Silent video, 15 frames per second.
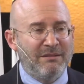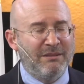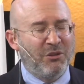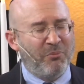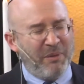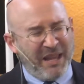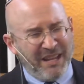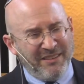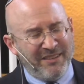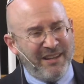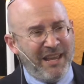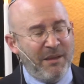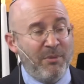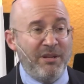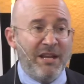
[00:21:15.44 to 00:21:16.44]
a little pain
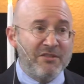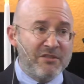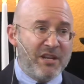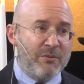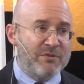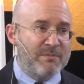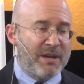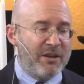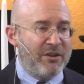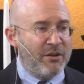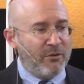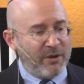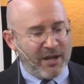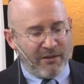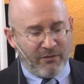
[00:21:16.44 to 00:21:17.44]
today, but yesterday was
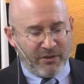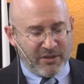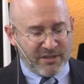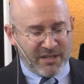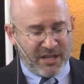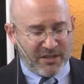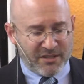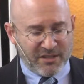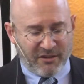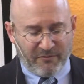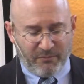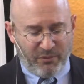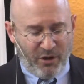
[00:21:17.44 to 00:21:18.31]
better, whatever, this kind of stuff.